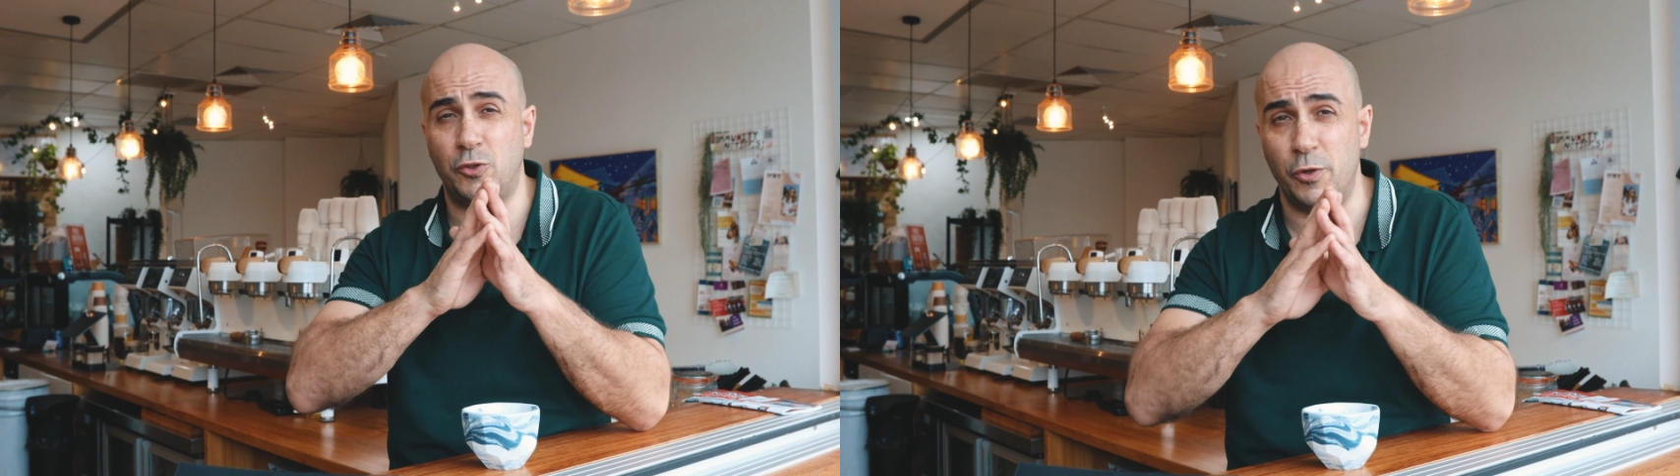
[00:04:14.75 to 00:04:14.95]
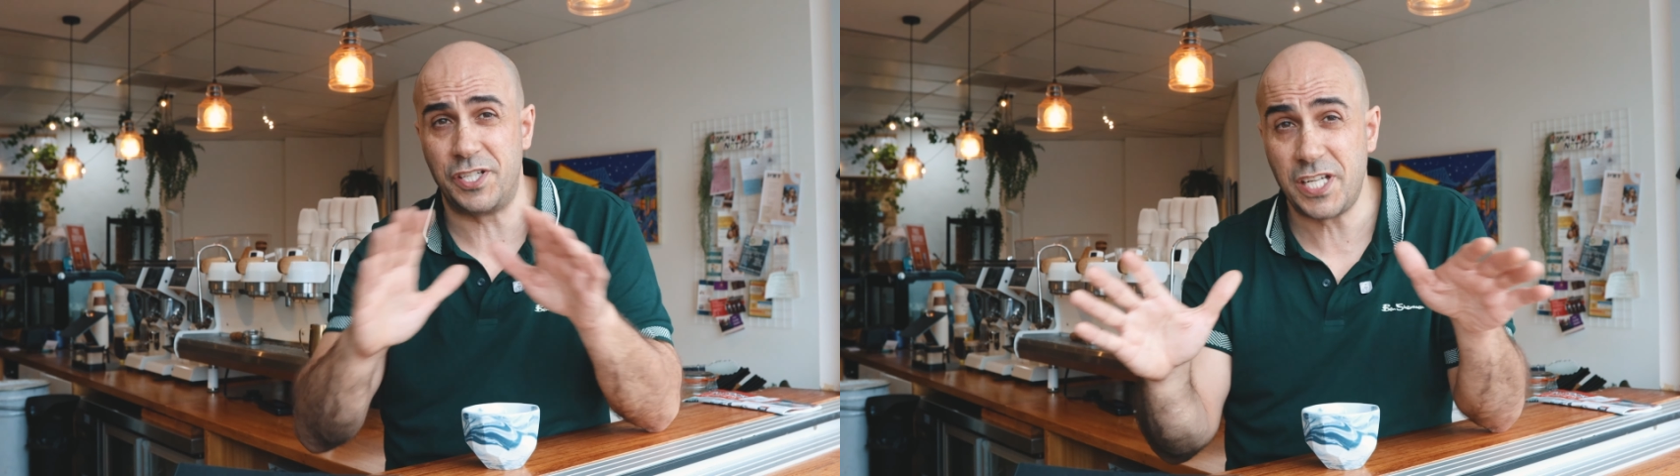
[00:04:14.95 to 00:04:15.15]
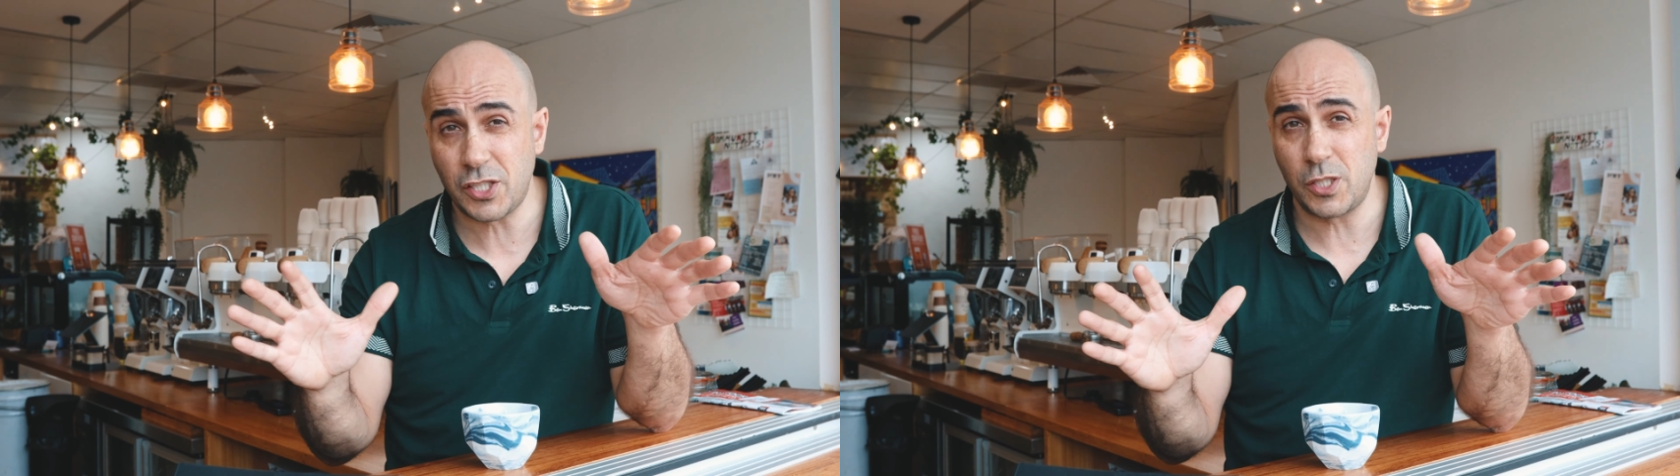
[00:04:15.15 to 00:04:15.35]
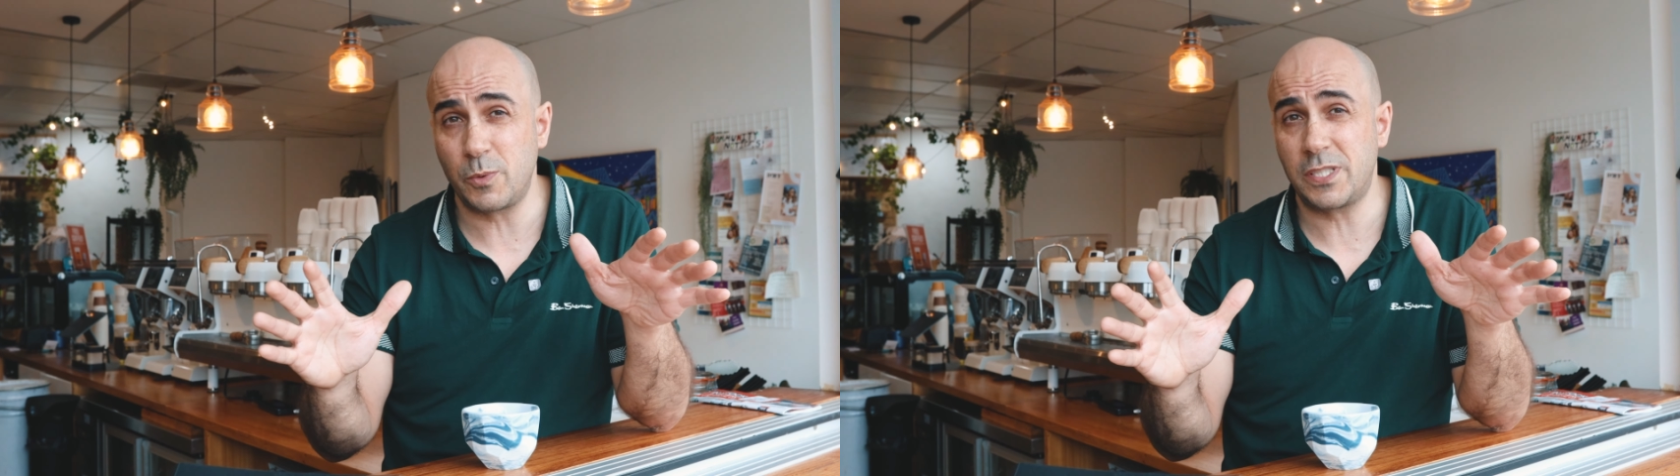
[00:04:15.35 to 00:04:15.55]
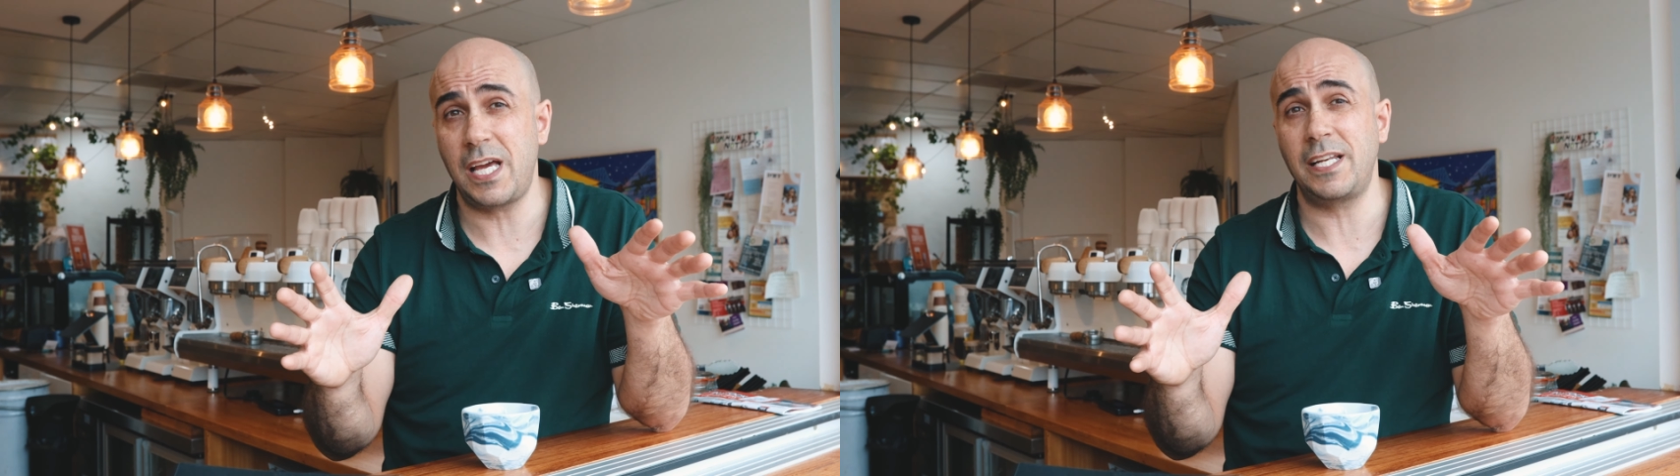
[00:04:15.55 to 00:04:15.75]

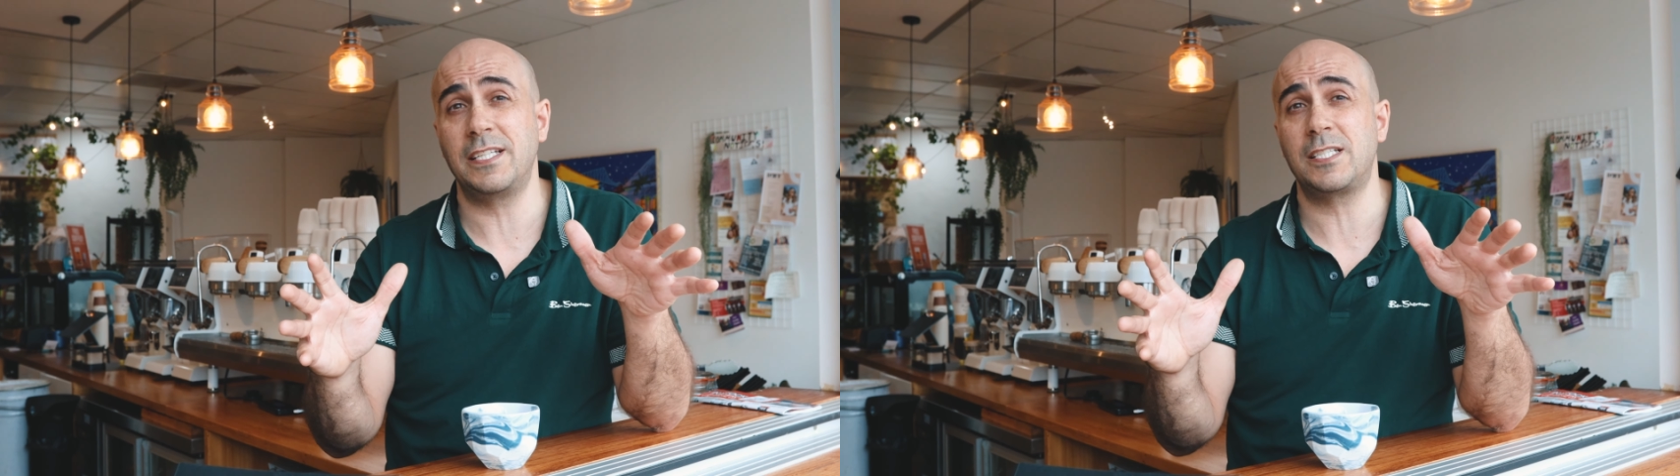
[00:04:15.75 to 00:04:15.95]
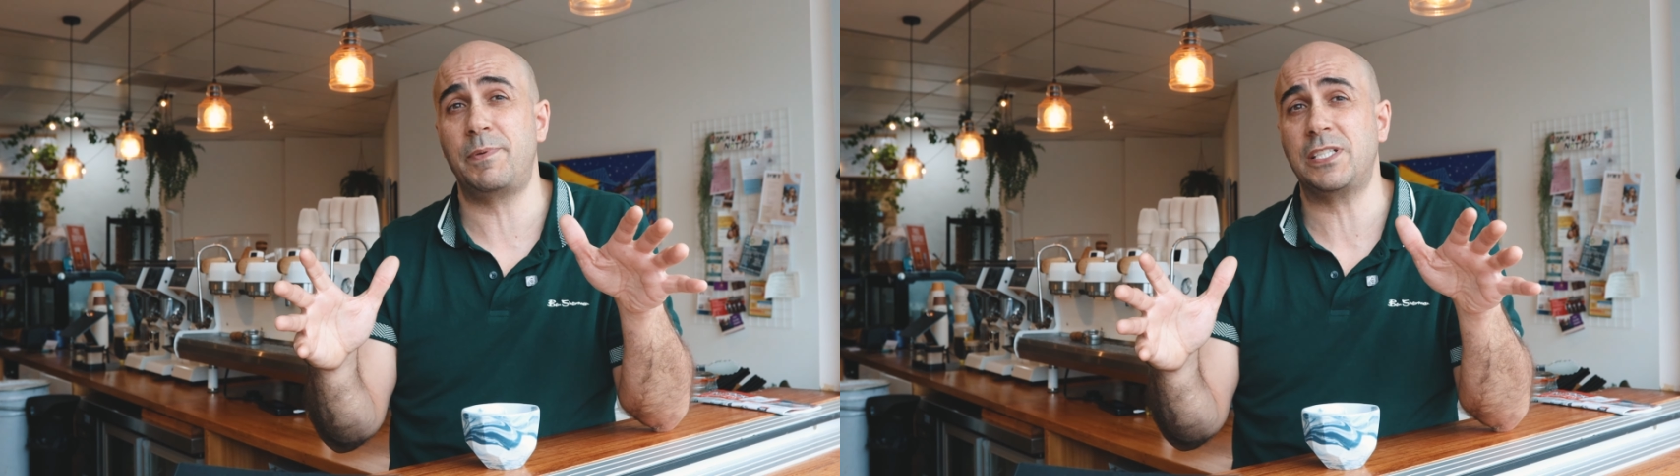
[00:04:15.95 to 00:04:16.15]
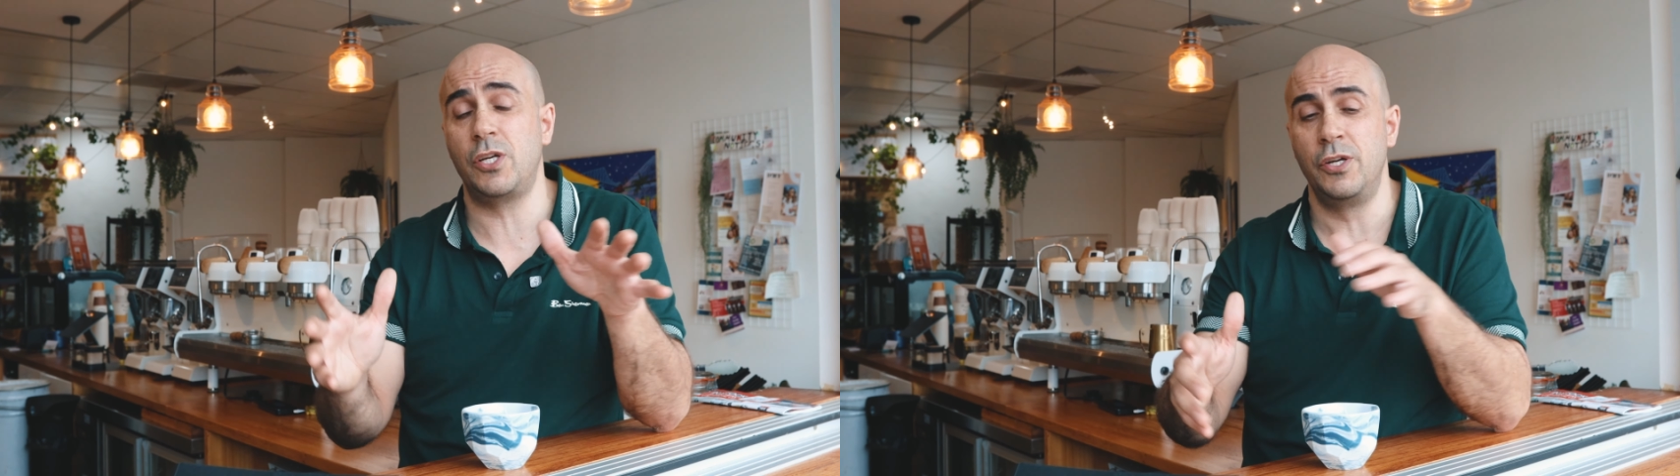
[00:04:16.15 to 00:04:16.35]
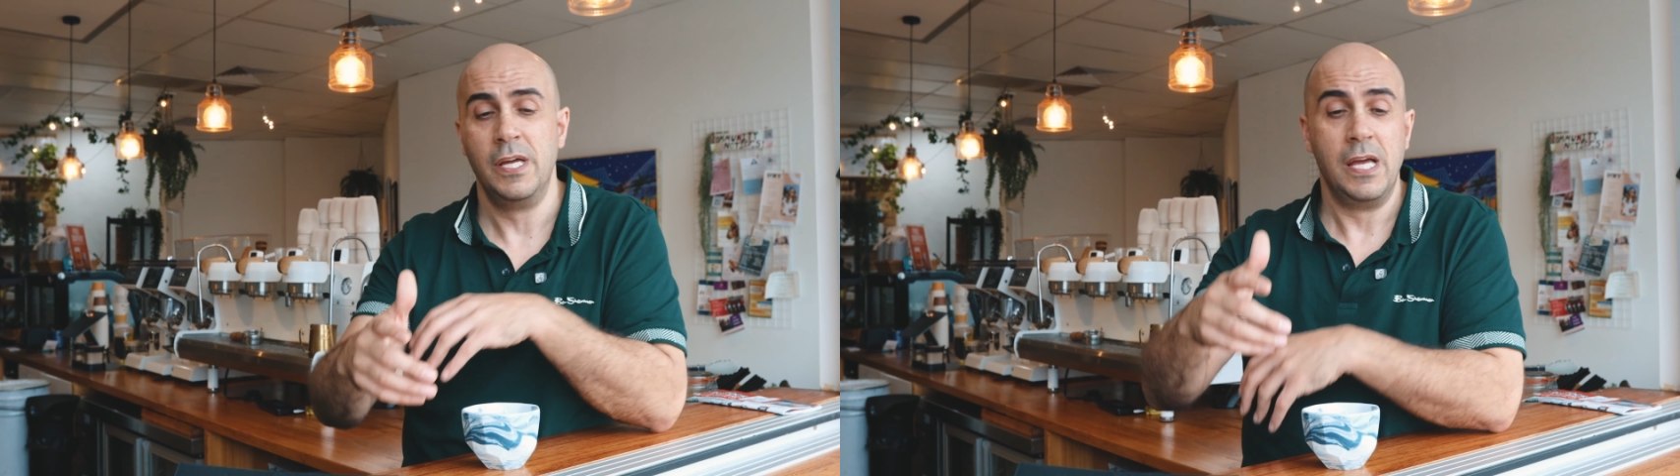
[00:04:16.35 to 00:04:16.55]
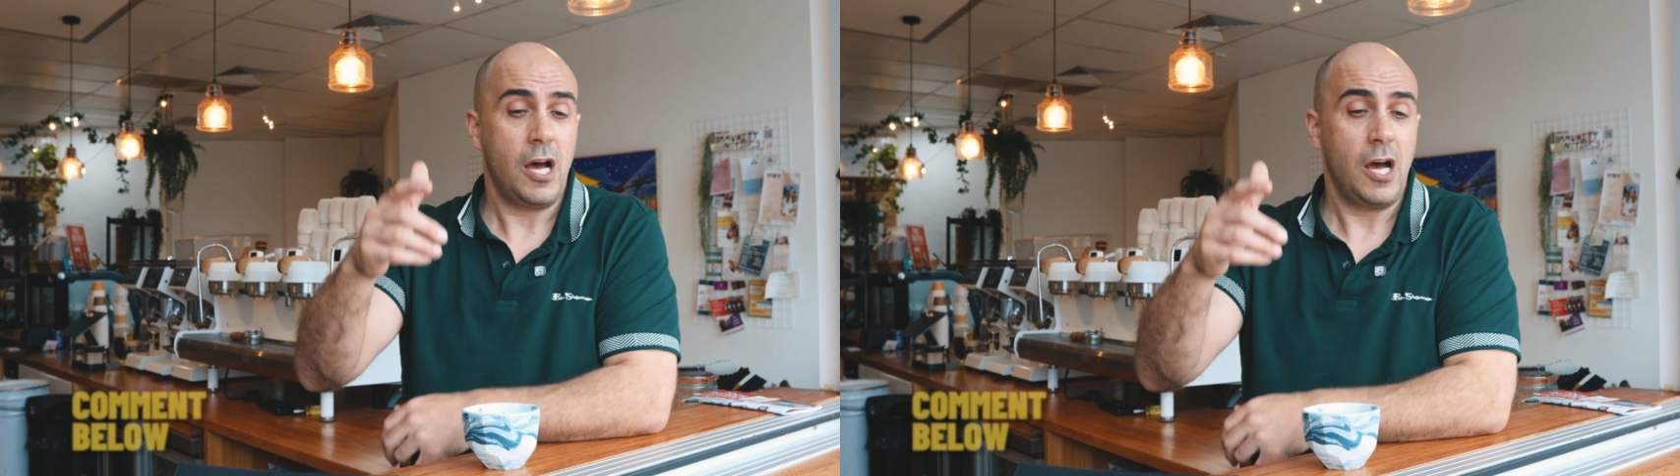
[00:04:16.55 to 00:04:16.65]
traditional Italian espresso?